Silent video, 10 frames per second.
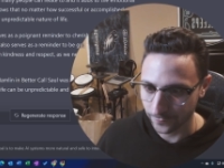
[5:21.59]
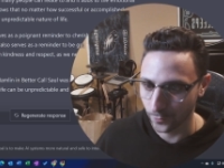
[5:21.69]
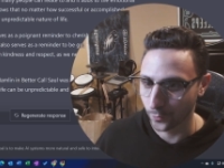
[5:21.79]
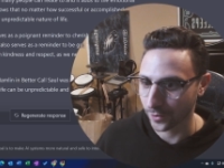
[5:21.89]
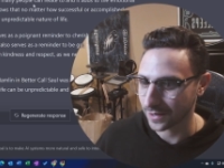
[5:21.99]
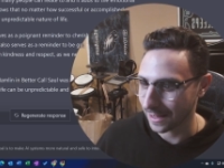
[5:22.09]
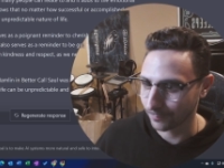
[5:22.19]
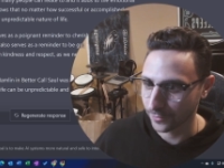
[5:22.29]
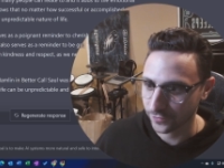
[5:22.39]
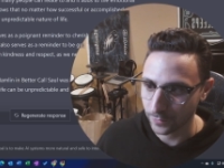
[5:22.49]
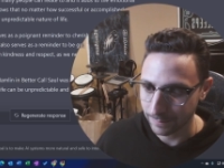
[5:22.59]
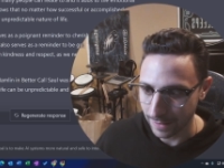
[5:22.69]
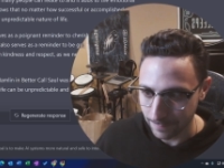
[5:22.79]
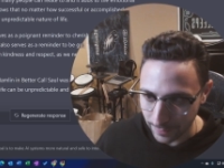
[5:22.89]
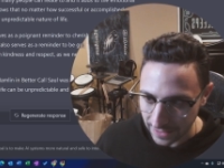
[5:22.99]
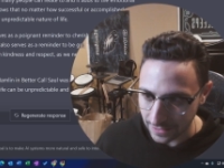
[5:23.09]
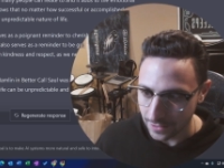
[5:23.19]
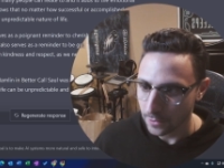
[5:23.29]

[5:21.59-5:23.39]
or accomplished we may be,